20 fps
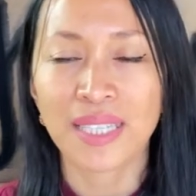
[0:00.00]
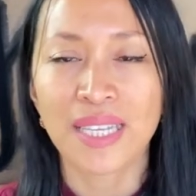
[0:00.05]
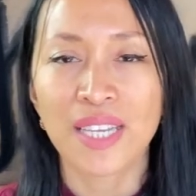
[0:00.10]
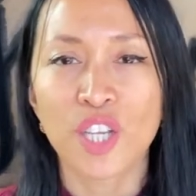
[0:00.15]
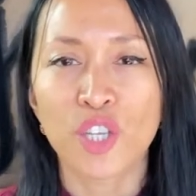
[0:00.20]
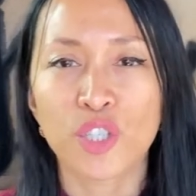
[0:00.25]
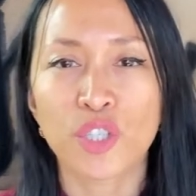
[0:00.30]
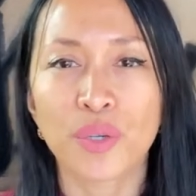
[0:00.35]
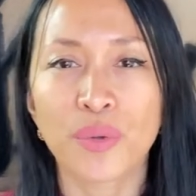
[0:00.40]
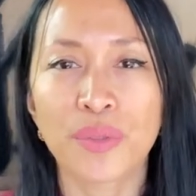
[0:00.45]

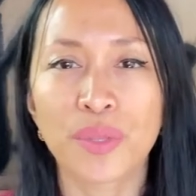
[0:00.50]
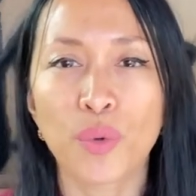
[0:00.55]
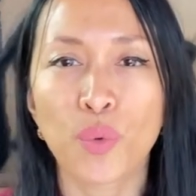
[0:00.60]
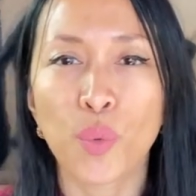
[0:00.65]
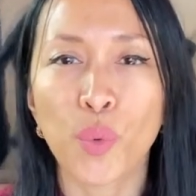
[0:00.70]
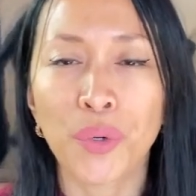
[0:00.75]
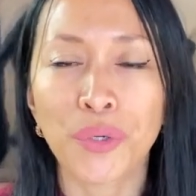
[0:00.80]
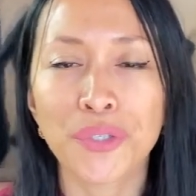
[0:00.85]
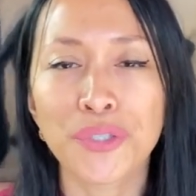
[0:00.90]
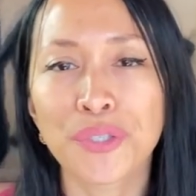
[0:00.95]
So in the
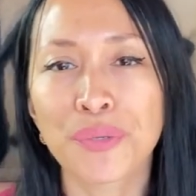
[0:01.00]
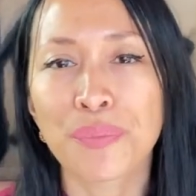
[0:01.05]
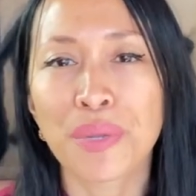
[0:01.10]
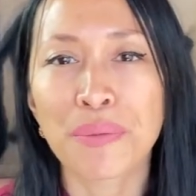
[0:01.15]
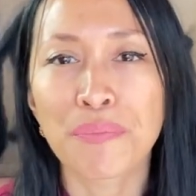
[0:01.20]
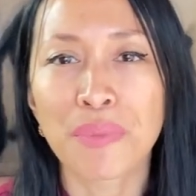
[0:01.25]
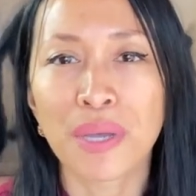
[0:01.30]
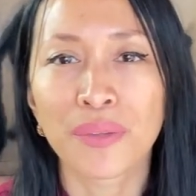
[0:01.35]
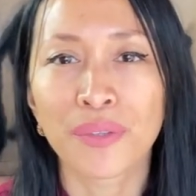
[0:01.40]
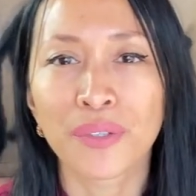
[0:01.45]
words of my
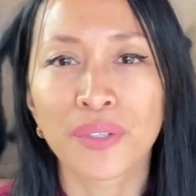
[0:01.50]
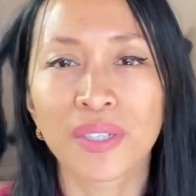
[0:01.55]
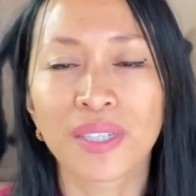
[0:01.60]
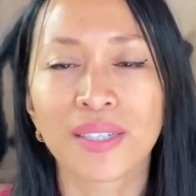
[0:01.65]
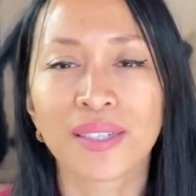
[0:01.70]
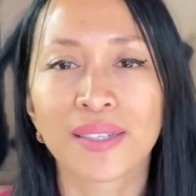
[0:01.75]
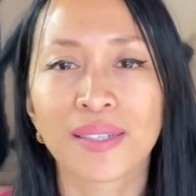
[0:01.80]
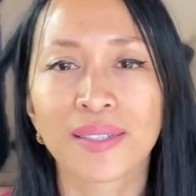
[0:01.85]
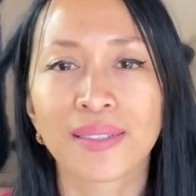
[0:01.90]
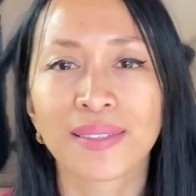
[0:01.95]
mother,
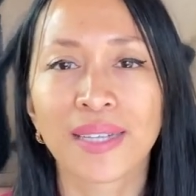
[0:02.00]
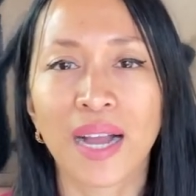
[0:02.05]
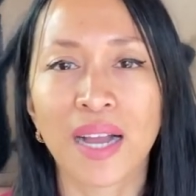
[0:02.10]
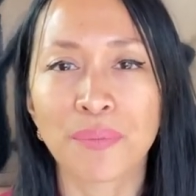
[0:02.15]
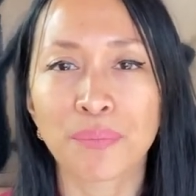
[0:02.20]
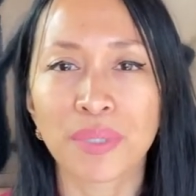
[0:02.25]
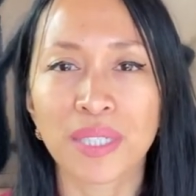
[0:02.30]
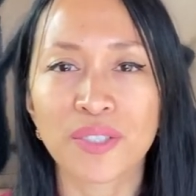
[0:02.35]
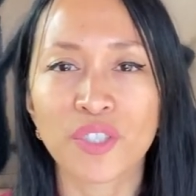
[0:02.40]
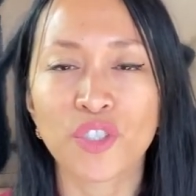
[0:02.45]
God
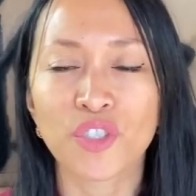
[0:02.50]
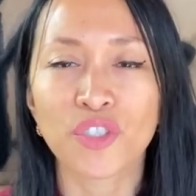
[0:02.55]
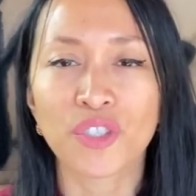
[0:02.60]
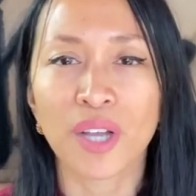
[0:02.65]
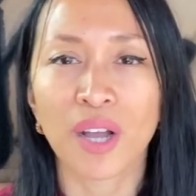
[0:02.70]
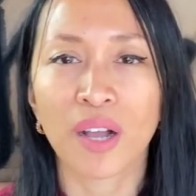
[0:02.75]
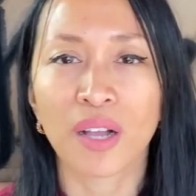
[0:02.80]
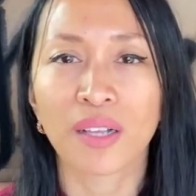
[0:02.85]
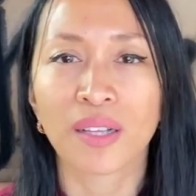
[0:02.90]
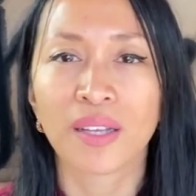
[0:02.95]
bless us
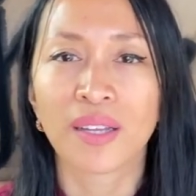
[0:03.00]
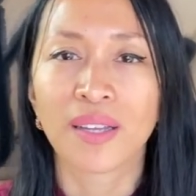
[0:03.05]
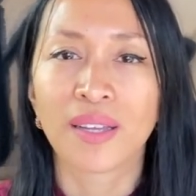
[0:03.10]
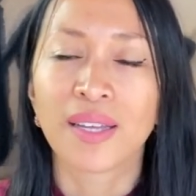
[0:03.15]
all.